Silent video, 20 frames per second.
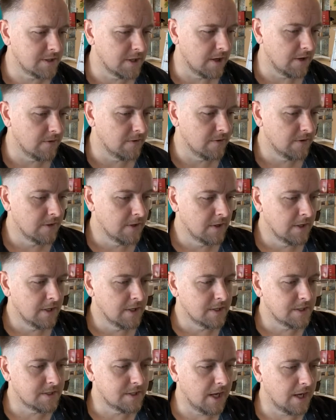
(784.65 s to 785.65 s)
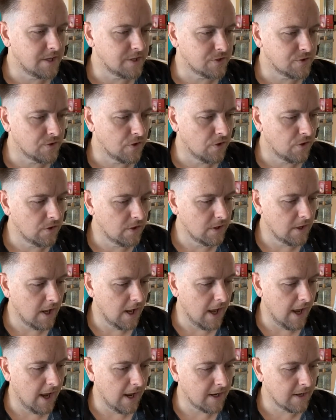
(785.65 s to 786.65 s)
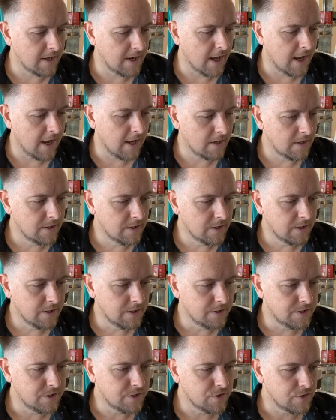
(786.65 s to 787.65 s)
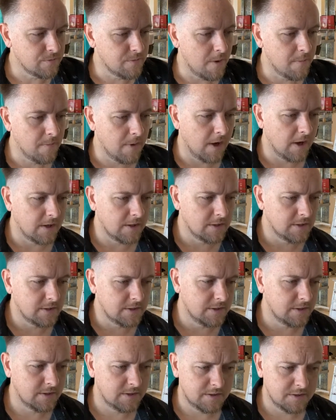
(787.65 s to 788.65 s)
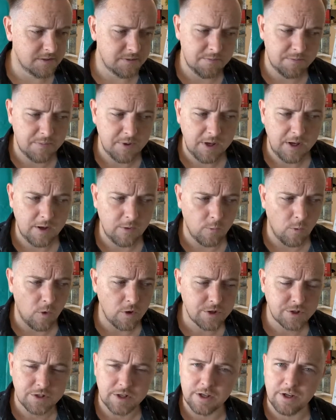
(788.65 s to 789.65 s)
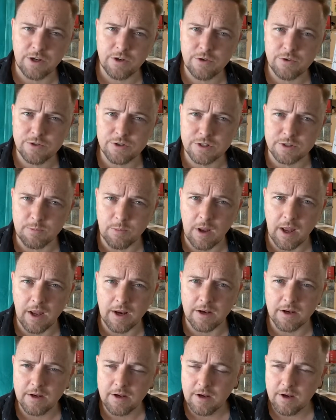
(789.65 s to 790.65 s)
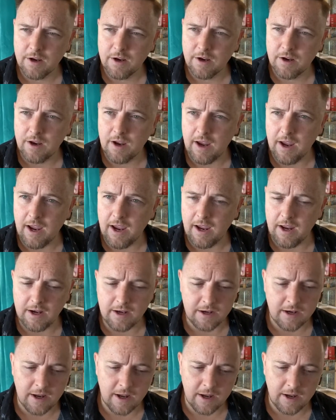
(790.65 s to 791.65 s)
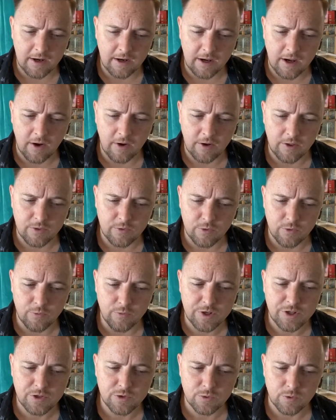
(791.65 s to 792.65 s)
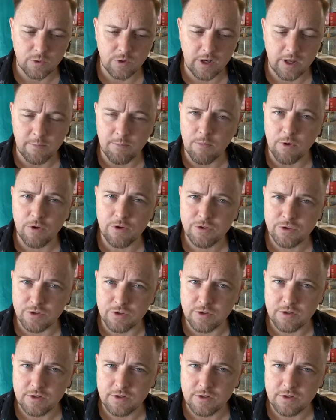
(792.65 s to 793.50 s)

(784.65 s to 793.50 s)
So stay strong and uh, just remember being washed in Yahushua's blood and uh, going through ritual immersion,